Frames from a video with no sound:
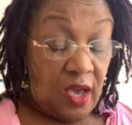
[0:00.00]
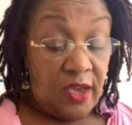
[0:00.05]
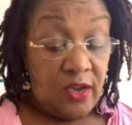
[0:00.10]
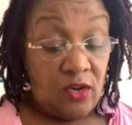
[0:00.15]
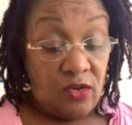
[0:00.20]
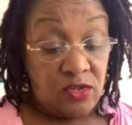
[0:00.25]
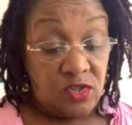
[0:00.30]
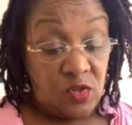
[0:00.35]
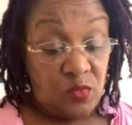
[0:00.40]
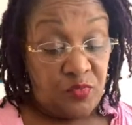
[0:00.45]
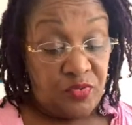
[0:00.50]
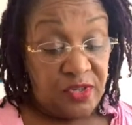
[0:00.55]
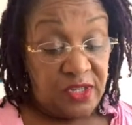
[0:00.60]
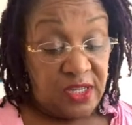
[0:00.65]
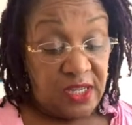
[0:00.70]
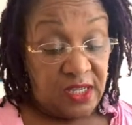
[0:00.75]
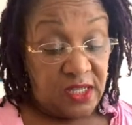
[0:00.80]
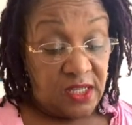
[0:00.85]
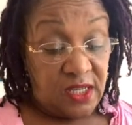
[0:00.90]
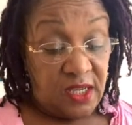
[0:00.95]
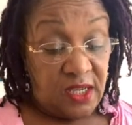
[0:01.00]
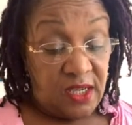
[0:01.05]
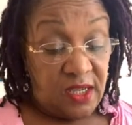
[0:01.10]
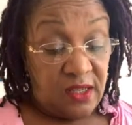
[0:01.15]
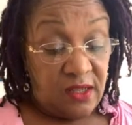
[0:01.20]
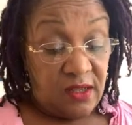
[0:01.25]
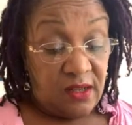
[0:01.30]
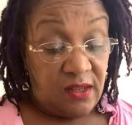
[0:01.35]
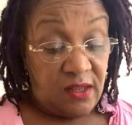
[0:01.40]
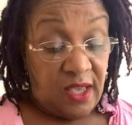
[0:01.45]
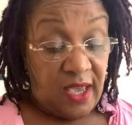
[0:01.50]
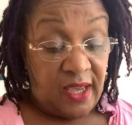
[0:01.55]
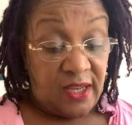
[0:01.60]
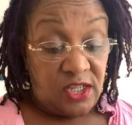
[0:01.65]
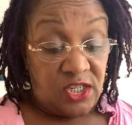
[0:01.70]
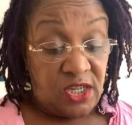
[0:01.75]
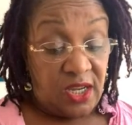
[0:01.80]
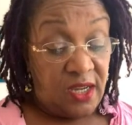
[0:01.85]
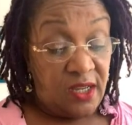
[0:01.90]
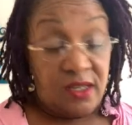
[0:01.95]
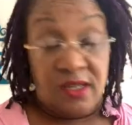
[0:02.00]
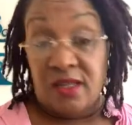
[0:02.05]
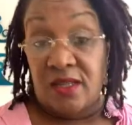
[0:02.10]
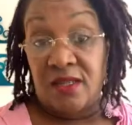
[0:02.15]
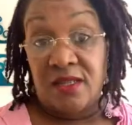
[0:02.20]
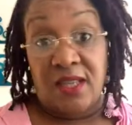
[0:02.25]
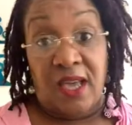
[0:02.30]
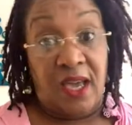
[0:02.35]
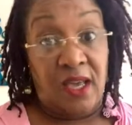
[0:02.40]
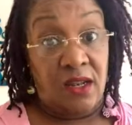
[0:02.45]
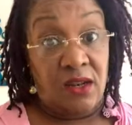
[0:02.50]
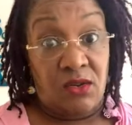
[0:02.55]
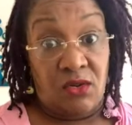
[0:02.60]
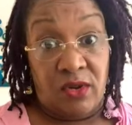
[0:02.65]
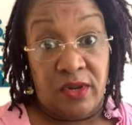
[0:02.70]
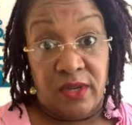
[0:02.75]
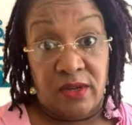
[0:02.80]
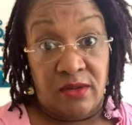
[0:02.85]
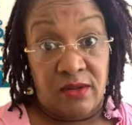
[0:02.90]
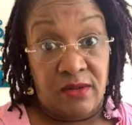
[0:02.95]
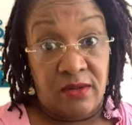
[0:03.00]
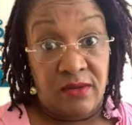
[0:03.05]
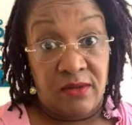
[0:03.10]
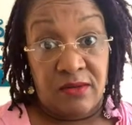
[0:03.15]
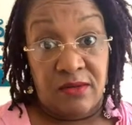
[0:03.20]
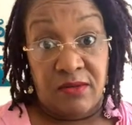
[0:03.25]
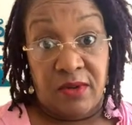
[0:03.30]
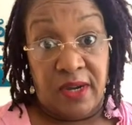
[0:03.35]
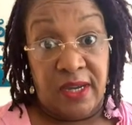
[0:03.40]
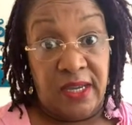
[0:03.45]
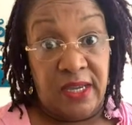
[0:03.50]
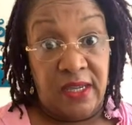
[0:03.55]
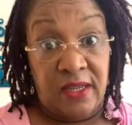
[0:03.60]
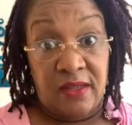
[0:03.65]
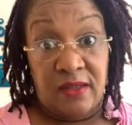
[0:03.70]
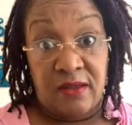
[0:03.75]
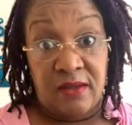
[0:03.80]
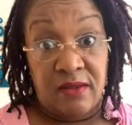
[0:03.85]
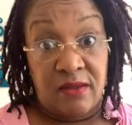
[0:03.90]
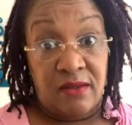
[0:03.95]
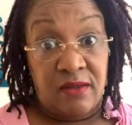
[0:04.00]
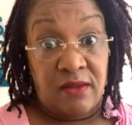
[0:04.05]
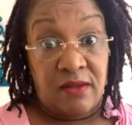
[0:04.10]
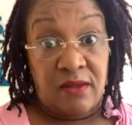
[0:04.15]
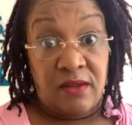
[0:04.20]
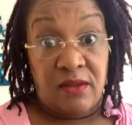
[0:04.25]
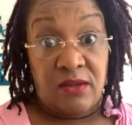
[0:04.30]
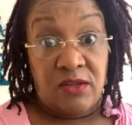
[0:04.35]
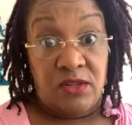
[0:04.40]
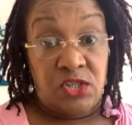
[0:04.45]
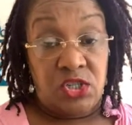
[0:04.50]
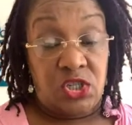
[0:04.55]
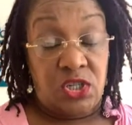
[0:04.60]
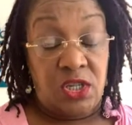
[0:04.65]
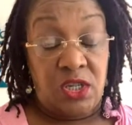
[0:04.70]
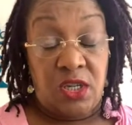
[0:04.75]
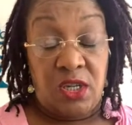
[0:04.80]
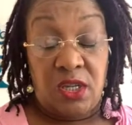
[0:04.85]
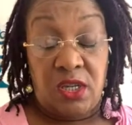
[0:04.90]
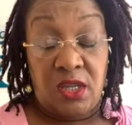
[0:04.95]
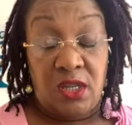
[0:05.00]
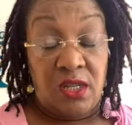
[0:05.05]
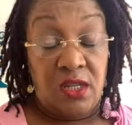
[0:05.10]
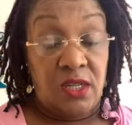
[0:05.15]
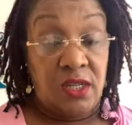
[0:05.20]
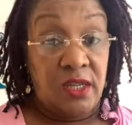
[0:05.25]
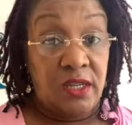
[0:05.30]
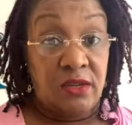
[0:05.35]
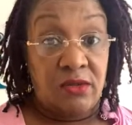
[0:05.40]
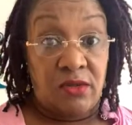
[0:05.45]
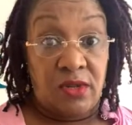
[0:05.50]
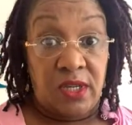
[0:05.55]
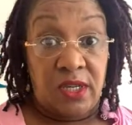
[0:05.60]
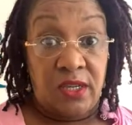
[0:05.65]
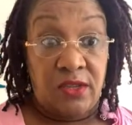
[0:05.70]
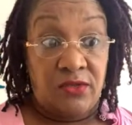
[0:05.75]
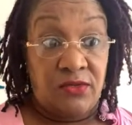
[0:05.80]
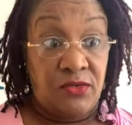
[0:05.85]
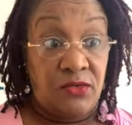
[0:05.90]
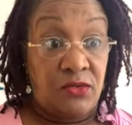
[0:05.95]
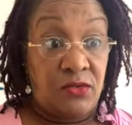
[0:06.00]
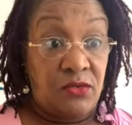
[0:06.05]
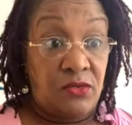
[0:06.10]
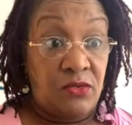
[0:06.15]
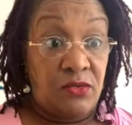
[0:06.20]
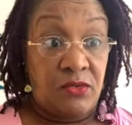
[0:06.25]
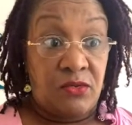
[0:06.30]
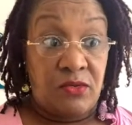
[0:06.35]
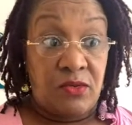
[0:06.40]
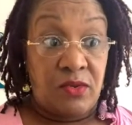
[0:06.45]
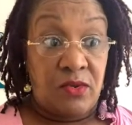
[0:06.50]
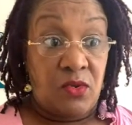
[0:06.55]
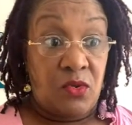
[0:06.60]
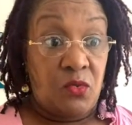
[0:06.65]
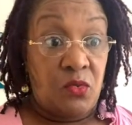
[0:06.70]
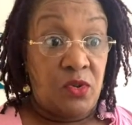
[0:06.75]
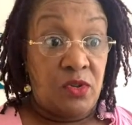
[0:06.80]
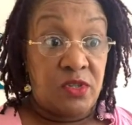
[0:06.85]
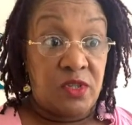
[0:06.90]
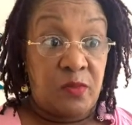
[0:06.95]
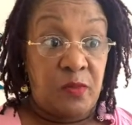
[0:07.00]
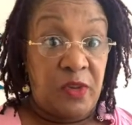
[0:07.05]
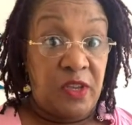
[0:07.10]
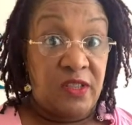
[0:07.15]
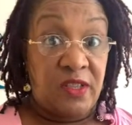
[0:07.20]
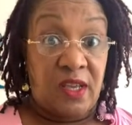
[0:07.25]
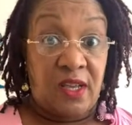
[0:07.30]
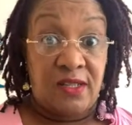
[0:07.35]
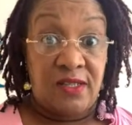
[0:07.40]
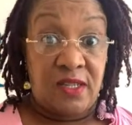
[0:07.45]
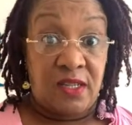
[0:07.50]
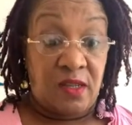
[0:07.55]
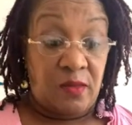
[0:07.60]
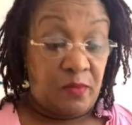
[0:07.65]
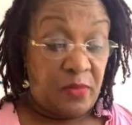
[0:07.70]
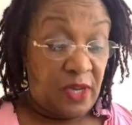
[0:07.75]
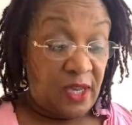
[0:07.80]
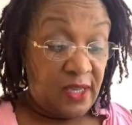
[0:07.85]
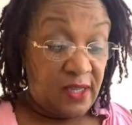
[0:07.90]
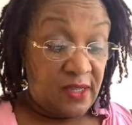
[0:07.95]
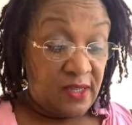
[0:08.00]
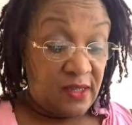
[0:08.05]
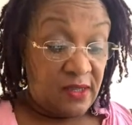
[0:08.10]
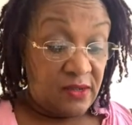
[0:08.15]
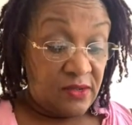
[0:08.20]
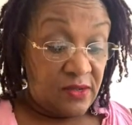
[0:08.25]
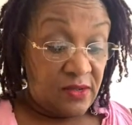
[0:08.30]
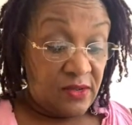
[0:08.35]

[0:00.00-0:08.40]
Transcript: I also predicted that Jada is not loyal, right? She literally threw Will Smith under the bus.